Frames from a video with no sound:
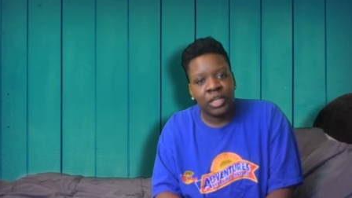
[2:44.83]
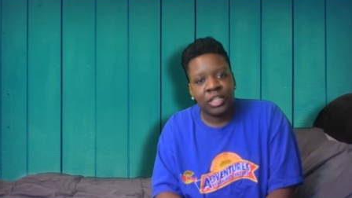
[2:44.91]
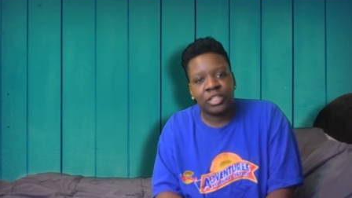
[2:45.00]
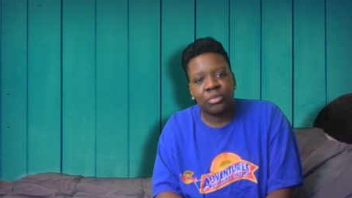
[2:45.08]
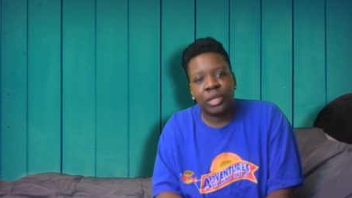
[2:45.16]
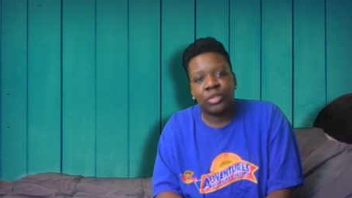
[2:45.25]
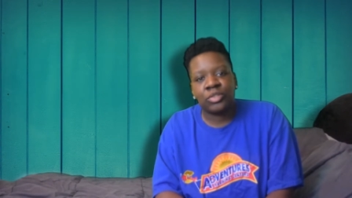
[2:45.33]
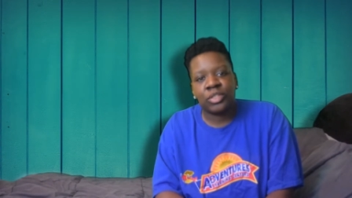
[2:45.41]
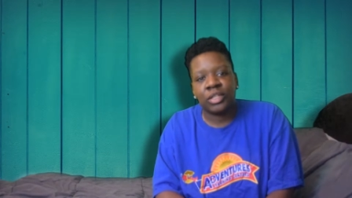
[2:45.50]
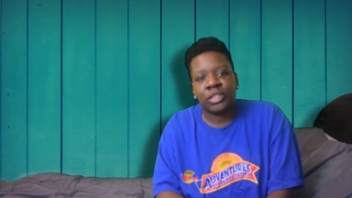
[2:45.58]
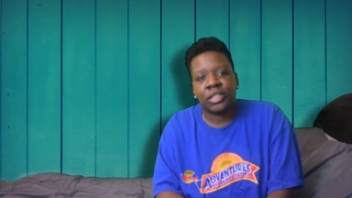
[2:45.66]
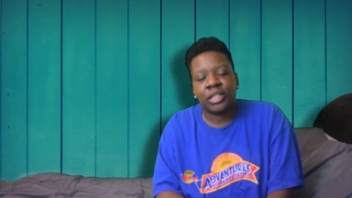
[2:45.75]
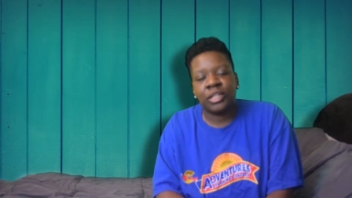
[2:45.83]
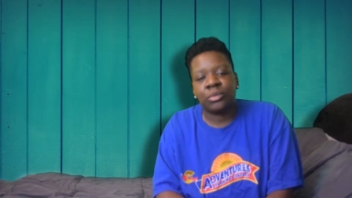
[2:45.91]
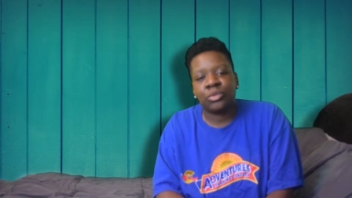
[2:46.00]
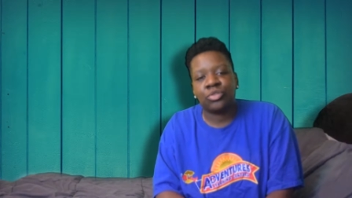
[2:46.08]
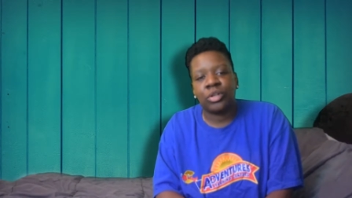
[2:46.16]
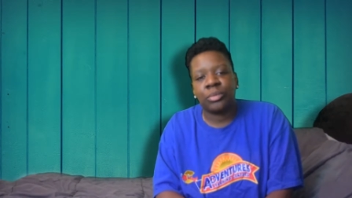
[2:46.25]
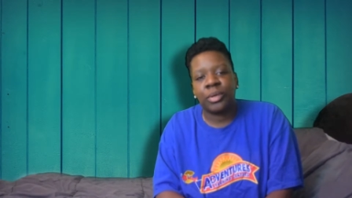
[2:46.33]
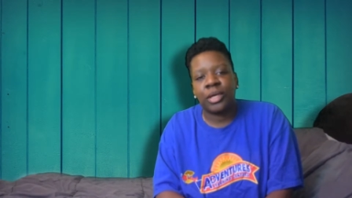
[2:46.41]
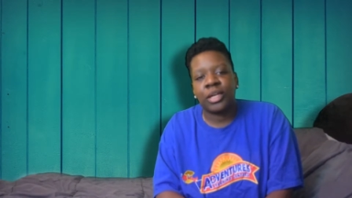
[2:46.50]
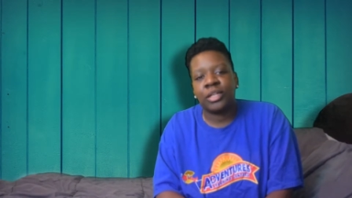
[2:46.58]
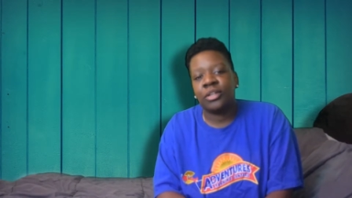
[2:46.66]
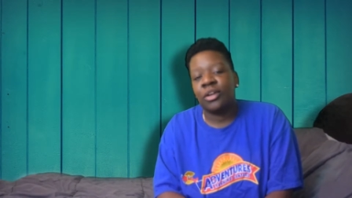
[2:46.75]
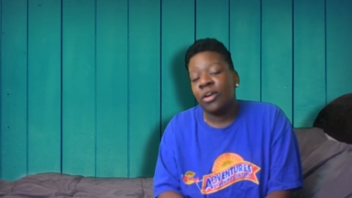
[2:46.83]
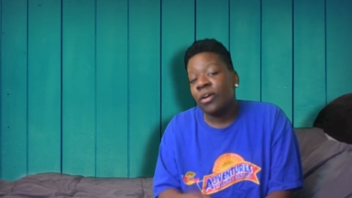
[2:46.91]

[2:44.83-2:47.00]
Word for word: And somebody was selling a camera tripod